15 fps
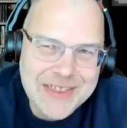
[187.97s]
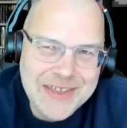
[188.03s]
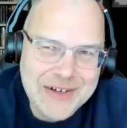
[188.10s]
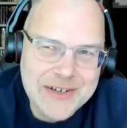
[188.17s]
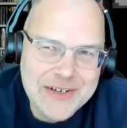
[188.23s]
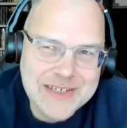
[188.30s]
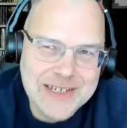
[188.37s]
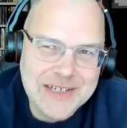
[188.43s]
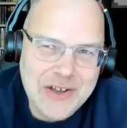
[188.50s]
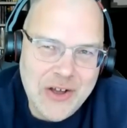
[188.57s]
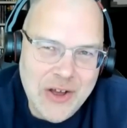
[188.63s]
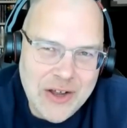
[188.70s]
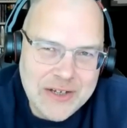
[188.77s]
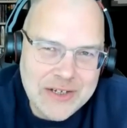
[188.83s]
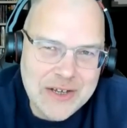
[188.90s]
there is an
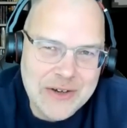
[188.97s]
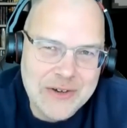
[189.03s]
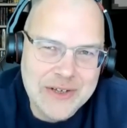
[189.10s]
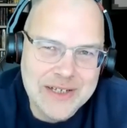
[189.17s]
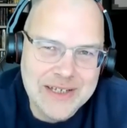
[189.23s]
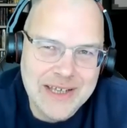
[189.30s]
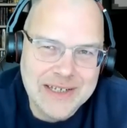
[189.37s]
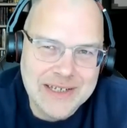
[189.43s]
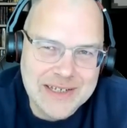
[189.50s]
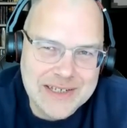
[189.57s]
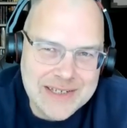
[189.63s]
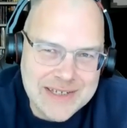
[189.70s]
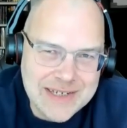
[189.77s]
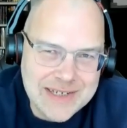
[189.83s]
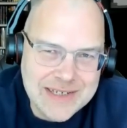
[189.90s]
ongoing and
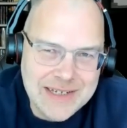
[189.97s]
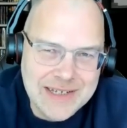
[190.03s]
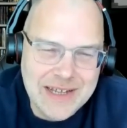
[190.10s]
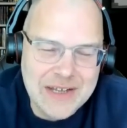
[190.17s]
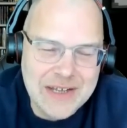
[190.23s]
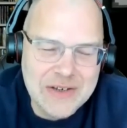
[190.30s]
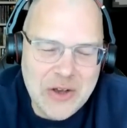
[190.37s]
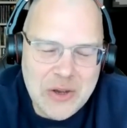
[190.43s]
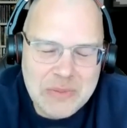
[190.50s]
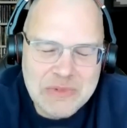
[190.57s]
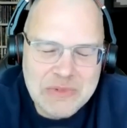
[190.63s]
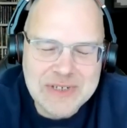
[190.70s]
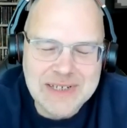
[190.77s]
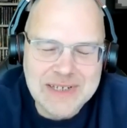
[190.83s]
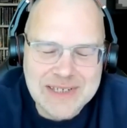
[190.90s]
consistent and
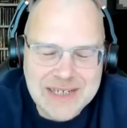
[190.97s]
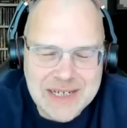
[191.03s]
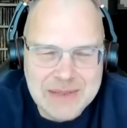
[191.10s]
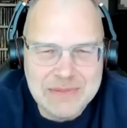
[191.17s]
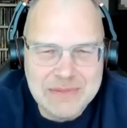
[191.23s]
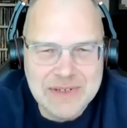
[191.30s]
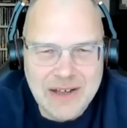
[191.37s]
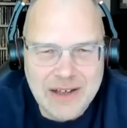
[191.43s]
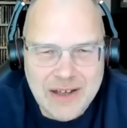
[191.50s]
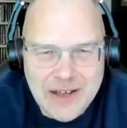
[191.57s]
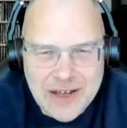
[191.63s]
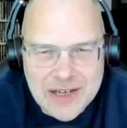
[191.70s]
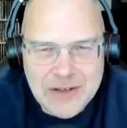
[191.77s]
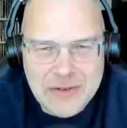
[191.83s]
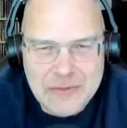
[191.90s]
almost, it seems,
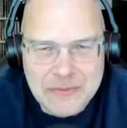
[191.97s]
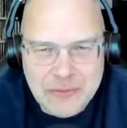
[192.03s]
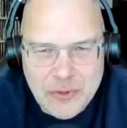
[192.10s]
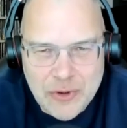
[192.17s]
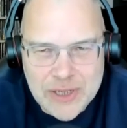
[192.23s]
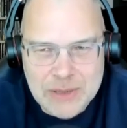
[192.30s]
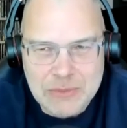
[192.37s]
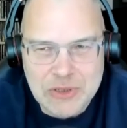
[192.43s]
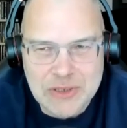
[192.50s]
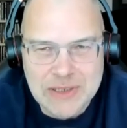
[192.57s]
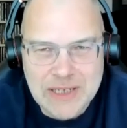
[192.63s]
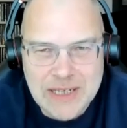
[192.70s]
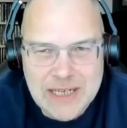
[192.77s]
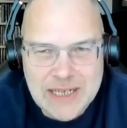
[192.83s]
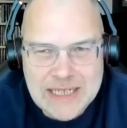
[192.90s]

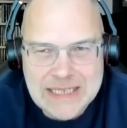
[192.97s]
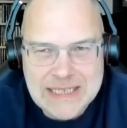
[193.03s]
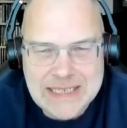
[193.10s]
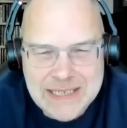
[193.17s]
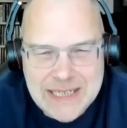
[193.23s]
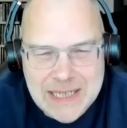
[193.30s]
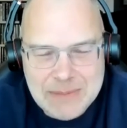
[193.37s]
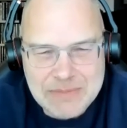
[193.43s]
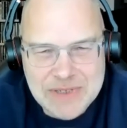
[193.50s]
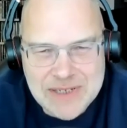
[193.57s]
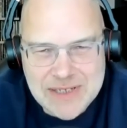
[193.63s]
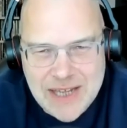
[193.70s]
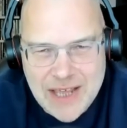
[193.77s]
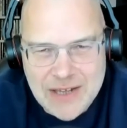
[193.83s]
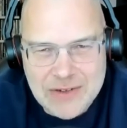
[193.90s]
unavoidable, deep
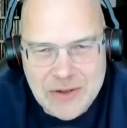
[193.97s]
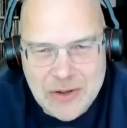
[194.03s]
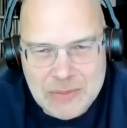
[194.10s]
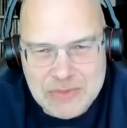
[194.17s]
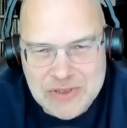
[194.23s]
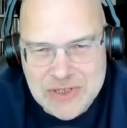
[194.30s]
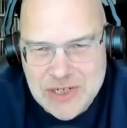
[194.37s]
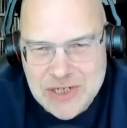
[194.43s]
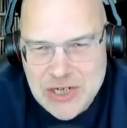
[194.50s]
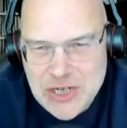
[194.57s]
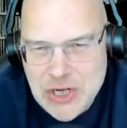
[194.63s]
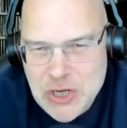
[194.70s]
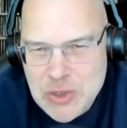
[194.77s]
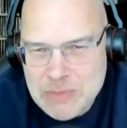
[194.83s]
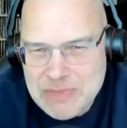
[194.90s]
set, almost
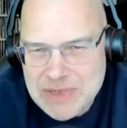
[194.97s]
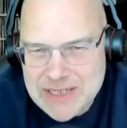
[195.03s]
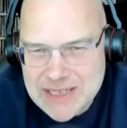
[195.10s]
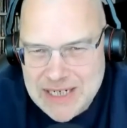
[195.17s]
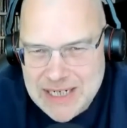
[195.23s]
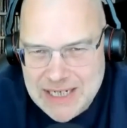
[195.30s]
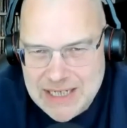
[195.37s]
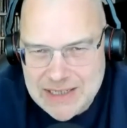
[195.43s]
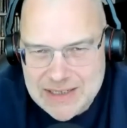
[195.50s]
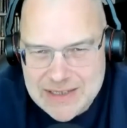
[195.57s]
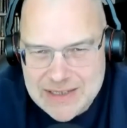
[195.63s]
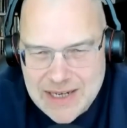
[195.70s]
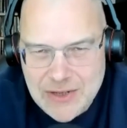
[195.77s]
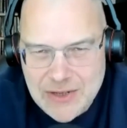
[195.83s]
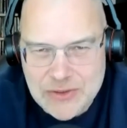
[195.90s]
human need in
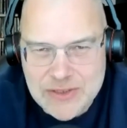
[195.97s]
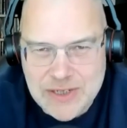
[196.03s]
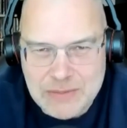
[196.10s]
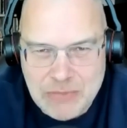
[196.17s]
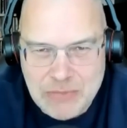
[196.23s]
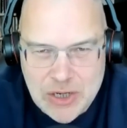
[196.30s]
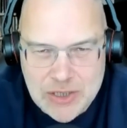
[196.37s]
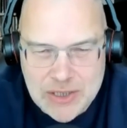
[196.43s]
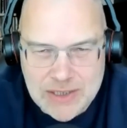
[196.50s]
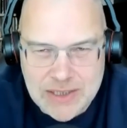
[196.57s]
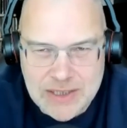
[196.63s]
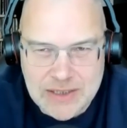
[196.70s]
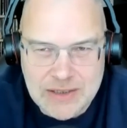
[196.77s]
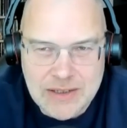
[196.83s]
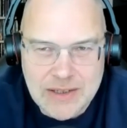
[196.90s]
sales and
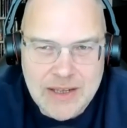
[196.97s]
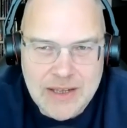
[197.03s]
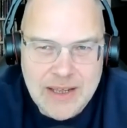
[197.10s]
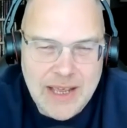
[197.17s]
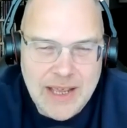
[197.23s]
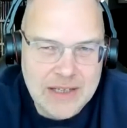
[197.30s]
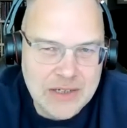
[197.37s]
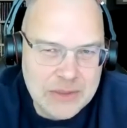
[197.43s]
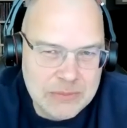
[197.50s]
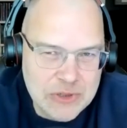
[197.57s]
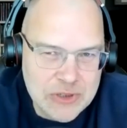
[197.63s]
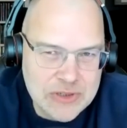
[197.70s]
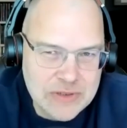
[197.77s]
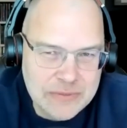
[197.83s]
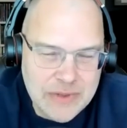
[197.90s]
marketing and
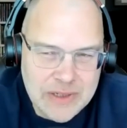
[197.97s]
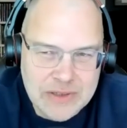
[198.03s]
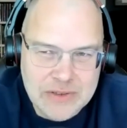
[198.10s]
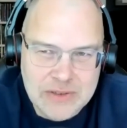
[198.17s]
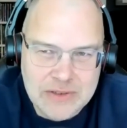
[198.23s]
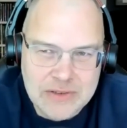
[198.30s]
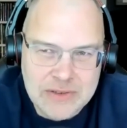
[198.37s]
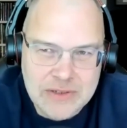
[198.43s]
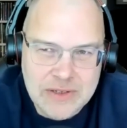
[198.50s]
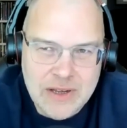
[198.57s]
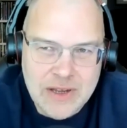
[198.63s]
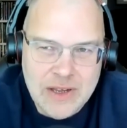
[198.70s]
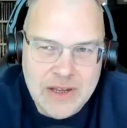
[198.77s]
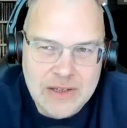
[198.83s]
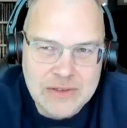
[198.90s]
commercial functions
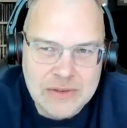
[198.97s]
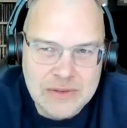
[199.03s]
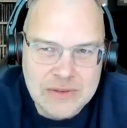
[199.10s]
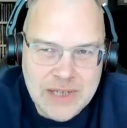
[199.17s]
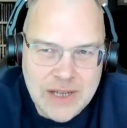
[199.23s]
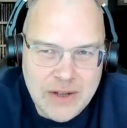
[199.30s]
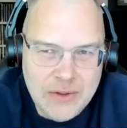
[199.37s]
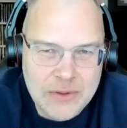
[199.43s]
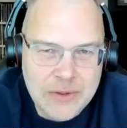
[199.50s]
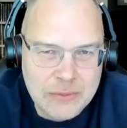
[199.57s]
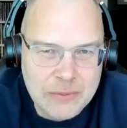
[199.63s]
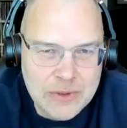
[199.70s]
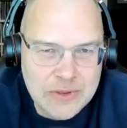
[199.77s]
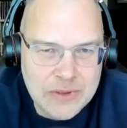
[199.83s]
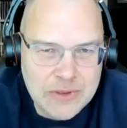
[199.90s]
to tell the
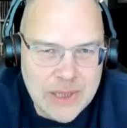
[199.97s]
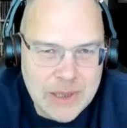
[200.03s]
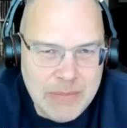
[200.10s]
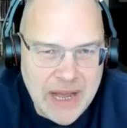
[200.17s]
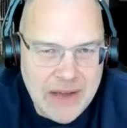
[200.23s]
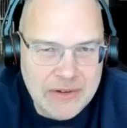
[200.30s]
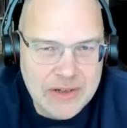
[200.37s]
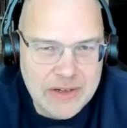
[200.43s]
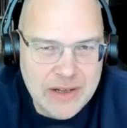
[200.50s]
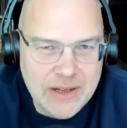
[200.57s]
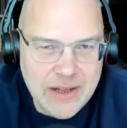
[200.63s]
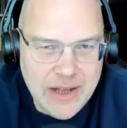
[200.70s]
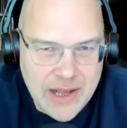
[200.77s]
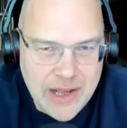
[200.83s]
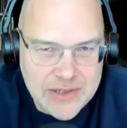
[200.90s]
world about
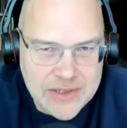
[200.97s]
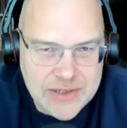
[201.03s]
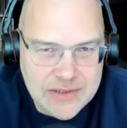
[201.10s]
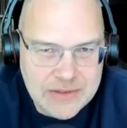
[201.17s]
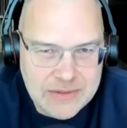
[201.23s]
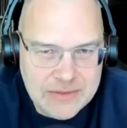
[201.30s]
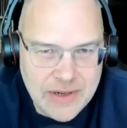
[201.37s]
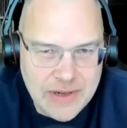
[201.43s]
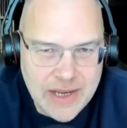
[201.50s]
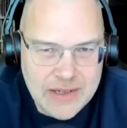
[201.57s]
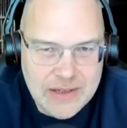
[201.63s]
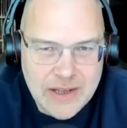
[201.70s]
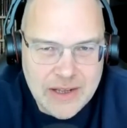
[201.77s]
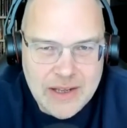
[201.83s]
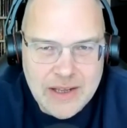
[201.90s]
us,
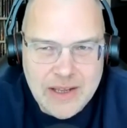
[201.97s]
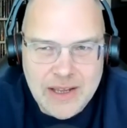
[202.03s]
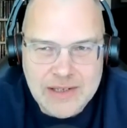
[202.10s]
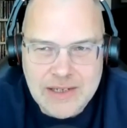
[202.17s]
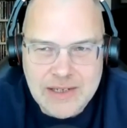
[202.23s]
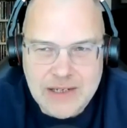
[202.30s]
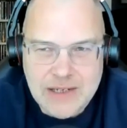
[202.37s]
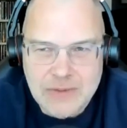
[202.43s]
right? It's like,